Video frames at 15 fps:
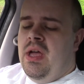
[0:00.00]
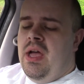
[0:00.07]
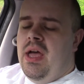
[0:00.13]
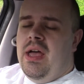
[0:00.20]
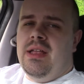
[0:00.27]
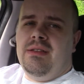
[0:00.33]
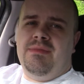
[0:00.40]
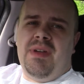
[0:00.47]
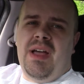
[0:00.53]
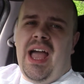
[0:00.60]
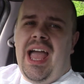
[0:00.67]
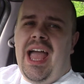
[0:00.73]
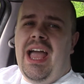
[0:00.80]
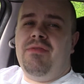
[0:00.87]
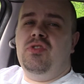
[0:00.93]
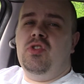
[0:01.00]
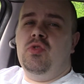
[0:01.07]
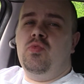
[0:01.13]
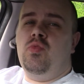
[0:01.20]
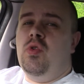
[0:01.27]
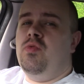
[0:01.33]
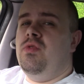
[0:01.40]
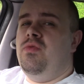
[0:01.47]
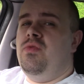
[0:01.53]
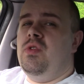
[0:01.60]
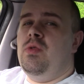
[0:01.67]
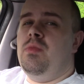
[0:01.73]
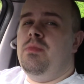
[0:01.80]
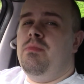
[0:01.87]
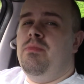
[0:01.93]
and I have done one
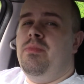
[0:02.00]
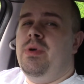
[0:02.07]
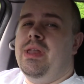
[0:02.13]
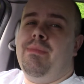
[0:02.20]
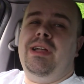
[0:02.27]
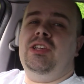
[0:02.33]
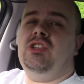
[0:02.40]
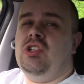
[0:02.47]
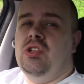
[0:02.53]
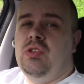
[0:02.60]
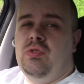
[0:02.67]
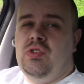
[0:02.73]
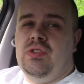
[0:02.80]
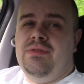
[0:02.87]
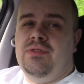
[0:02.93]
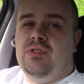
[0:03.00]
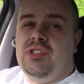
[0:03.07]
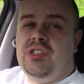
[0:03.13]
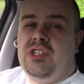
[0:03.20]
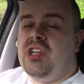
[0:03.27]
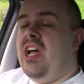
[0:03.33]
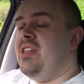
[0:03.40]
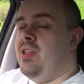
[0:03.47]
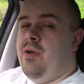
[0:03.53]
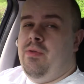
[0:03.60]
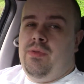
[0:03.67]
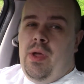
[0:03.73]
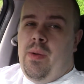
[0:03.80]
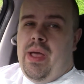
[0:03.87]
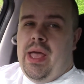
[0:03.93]
review, but I managed to lose the footage. I
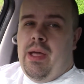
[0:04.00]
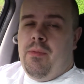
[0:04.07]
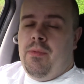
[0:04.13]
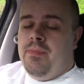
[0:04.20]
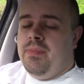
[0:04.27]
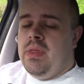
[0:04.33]
don't know how.